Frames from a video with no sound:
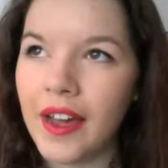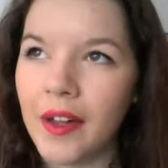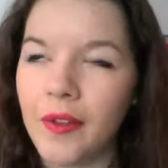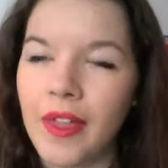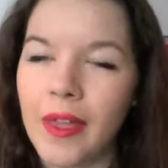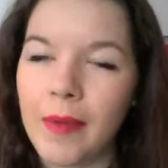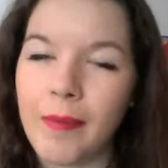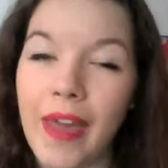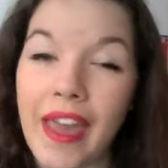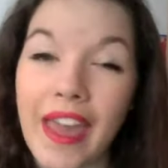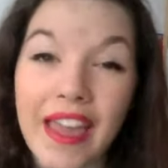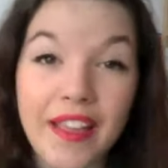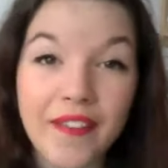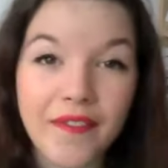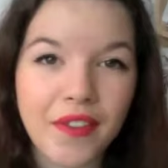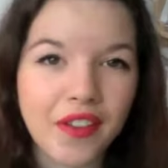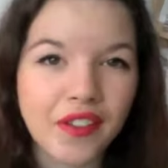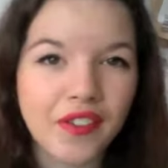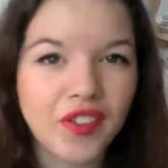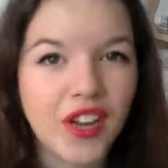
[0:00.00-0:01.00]
their
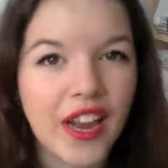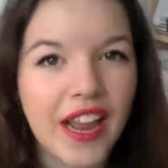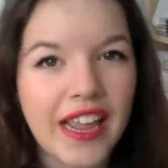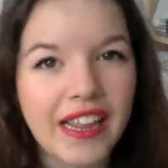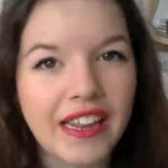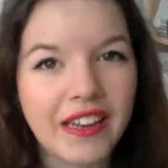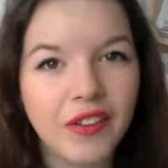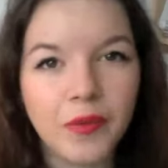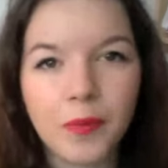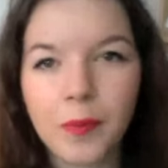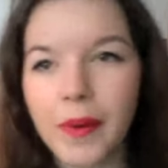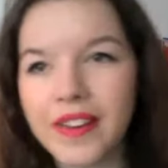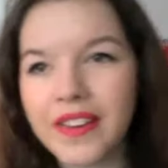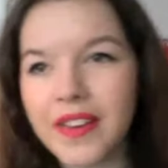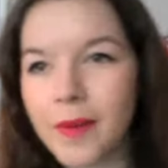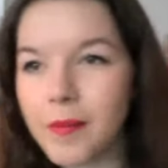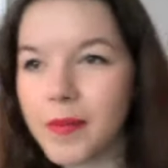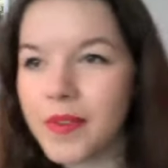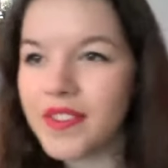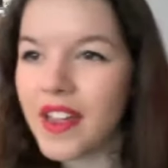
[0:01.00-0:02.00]
behaviours changed by
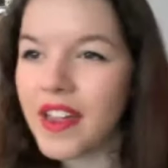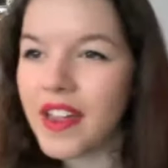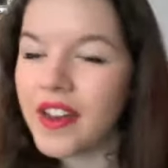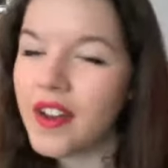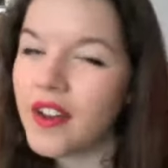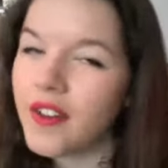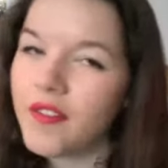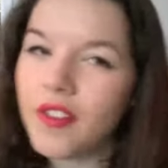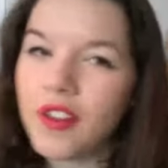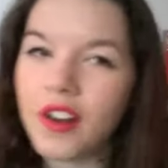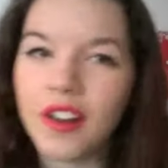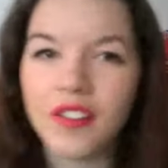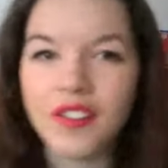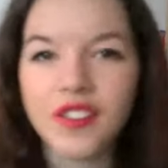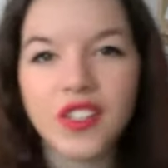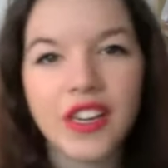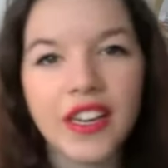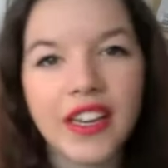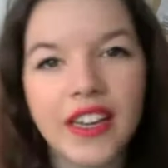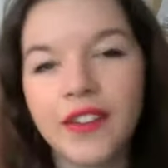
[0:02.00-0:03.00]
10% over the
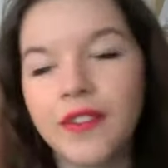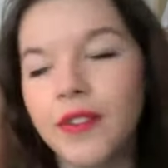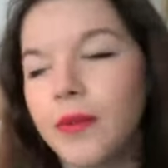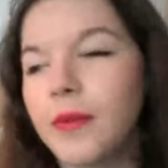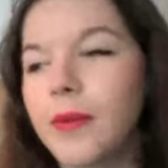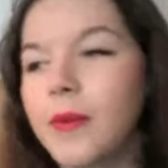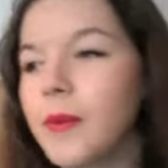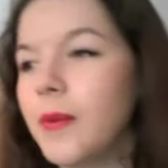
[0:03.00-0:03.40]
last year and blah,